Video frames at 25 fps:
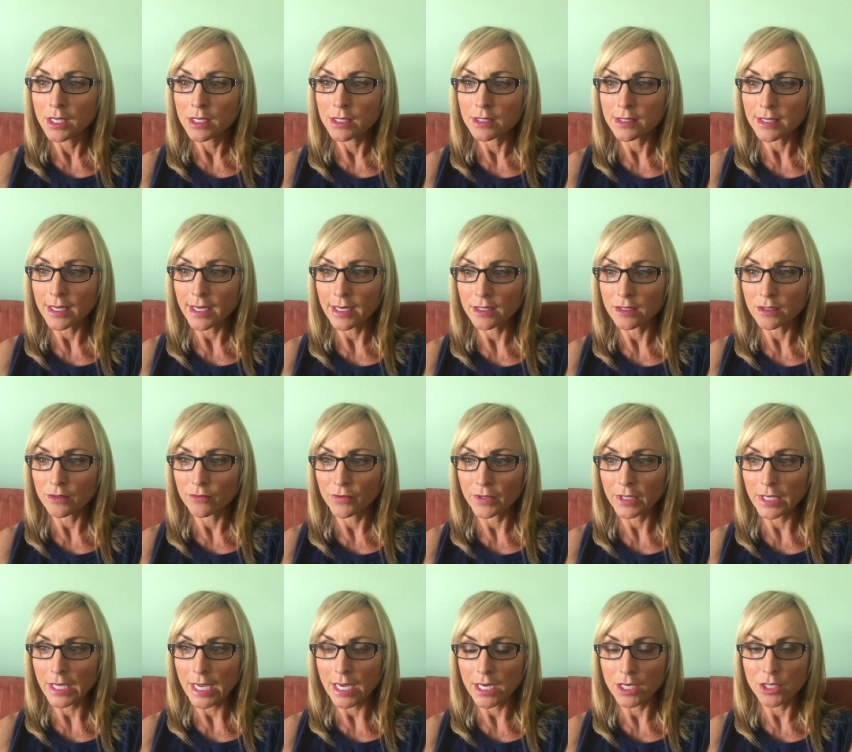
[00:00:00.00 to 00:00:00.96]

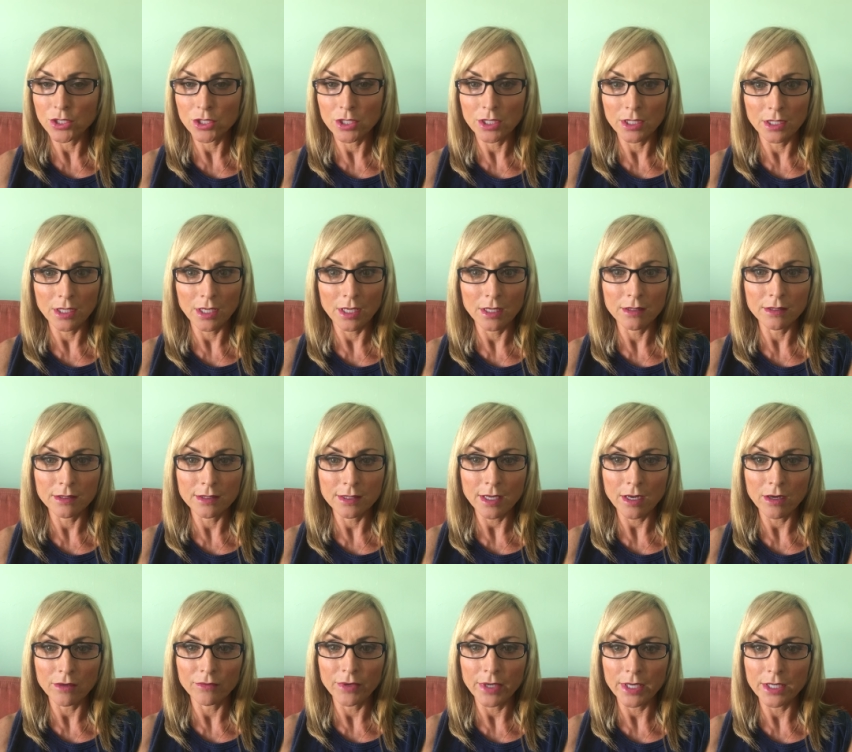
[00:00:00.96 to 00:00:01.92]
sanctification and
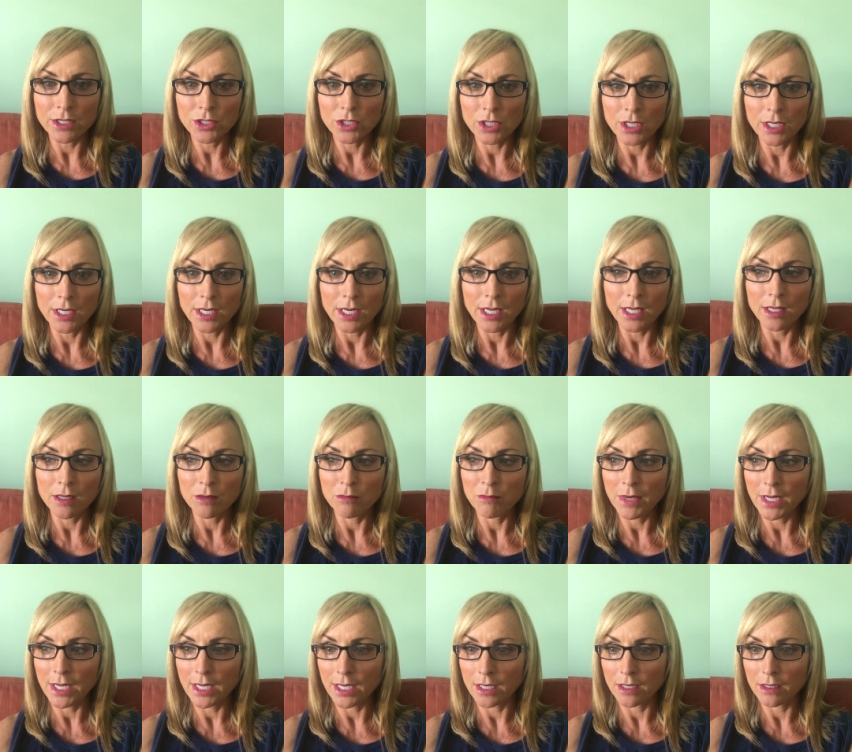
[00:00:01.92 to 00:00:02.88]
salvation in
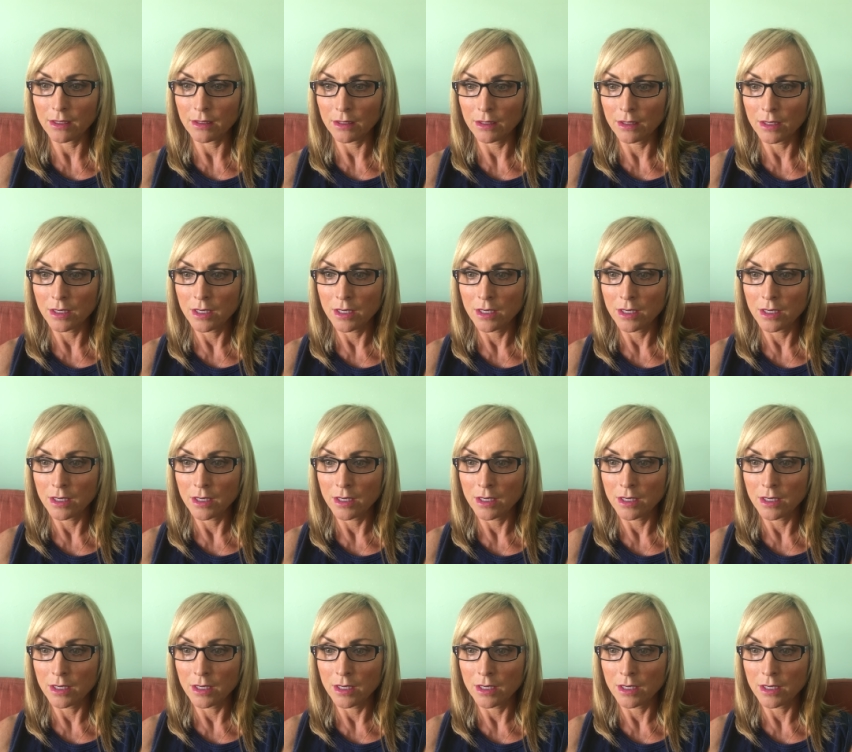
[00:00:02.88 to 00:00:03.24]
me.